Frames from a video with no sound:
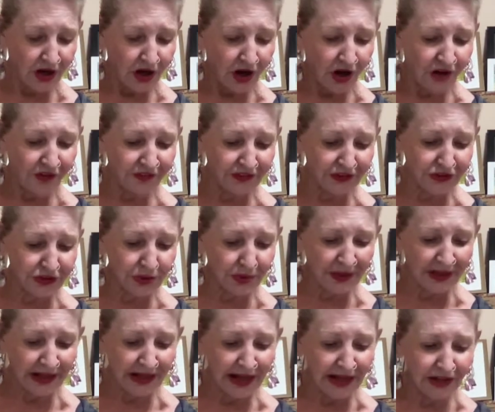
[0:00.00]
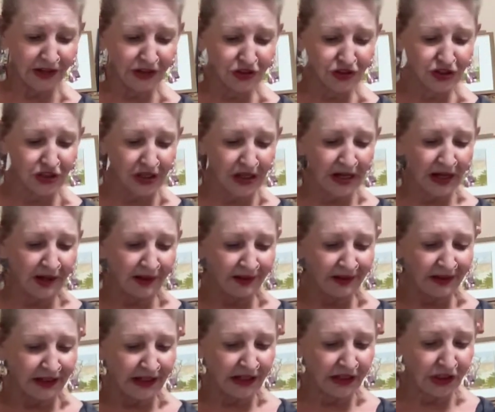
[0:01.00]
Overdoing energy
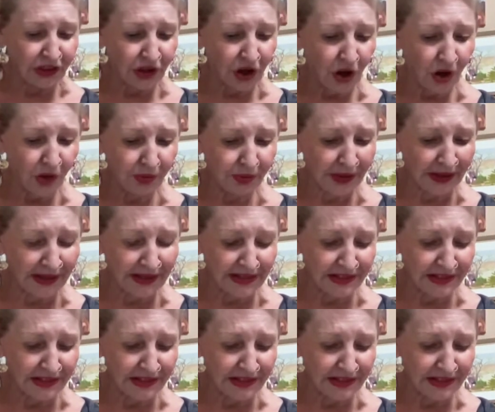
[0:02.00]
in an already